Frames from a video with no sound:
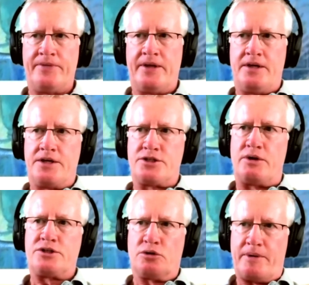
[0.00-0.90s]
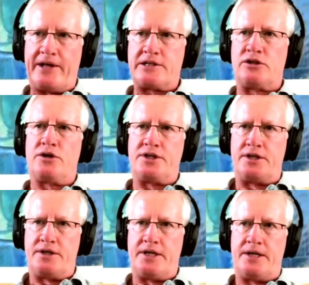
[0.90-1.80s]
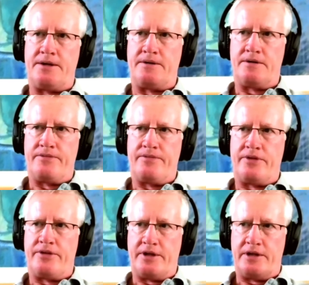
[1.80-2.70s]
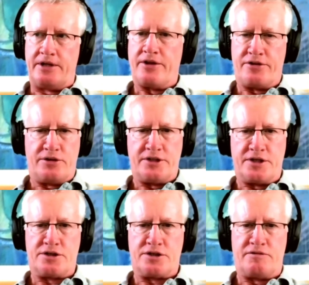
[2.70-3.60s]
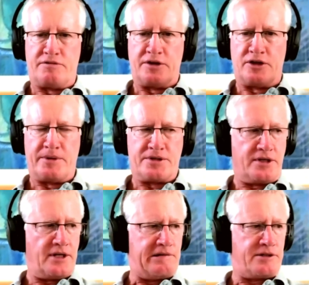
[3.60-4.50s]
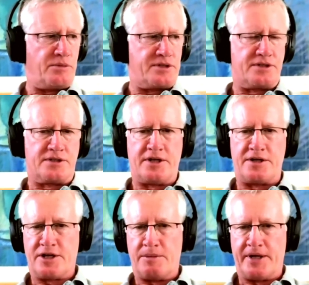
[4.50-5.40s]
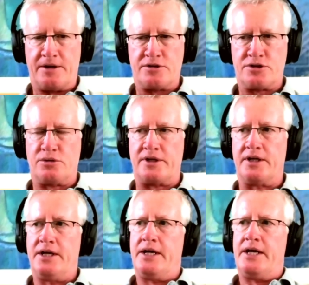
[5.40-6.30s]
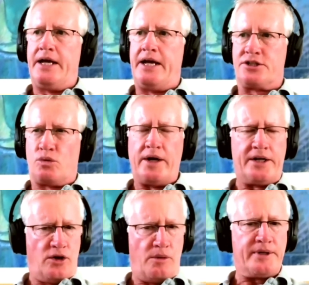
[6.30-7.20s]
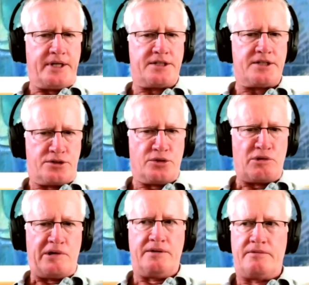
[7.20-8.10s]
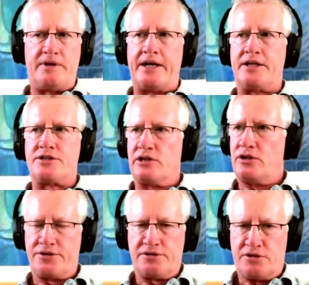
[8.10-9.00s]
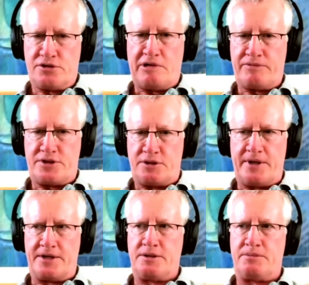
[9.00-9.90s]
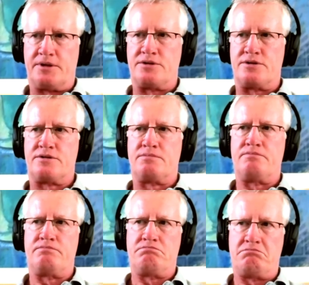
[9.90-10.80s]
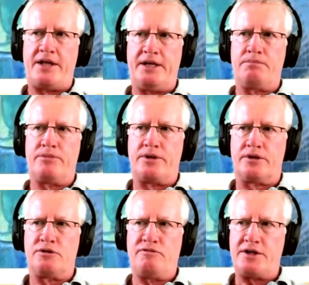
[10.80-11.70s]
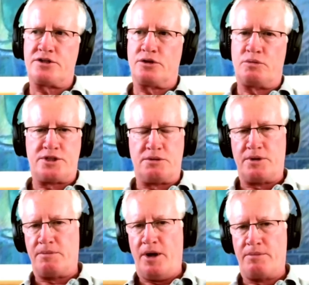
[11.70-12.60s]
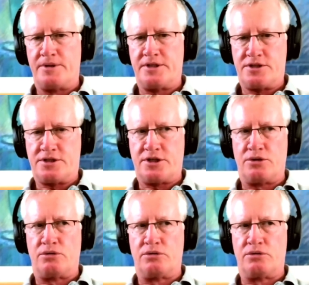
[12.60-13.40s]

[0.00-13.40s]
So I talk about that a lot in the third edition of The Economic Singularity, which, as I say, is coming out shortly. It's quite a complicated story, and there's a lot of controversy about it, because I think the conventional wisdom at the moment is still,